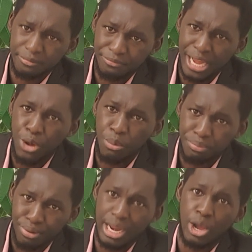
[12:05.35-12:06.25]
fellow
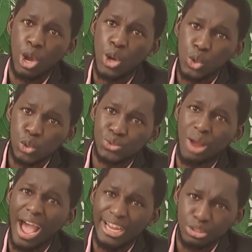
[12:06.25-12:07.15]
brother who
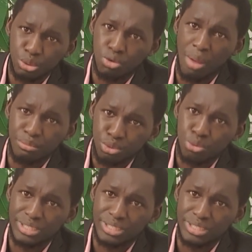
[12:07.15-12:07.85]
try to come through